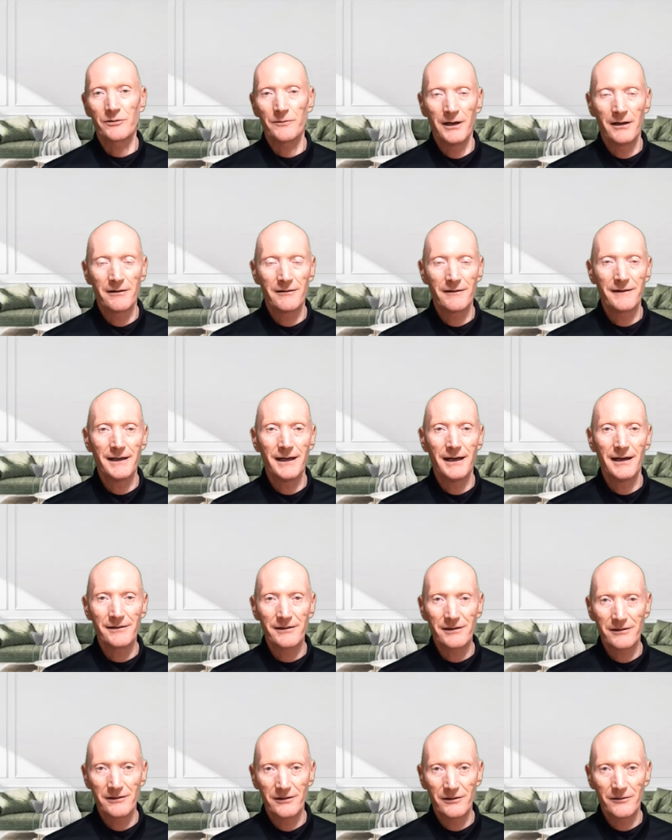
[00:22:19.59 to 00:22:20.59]

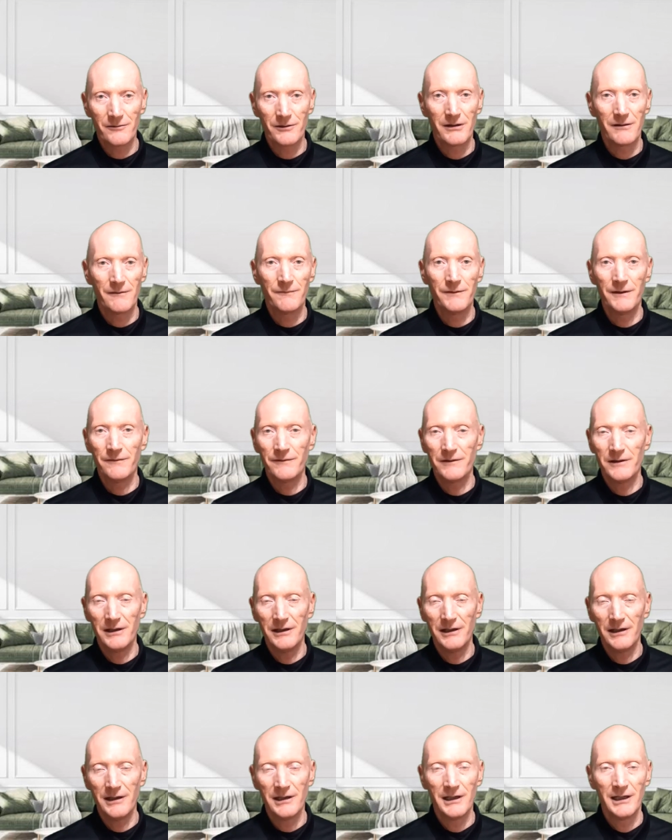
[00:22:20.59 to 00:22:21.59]
300,000,
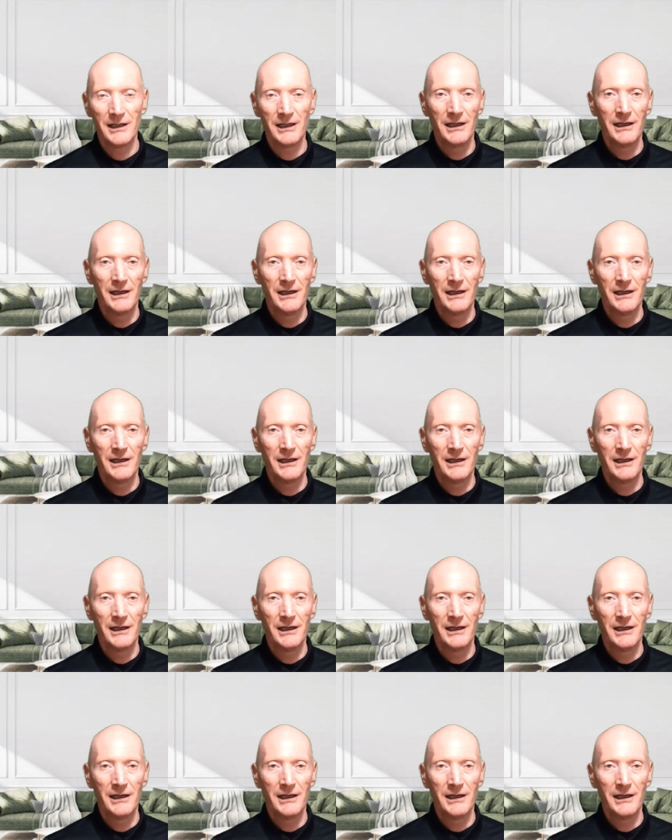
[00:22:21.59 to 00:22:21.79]
350,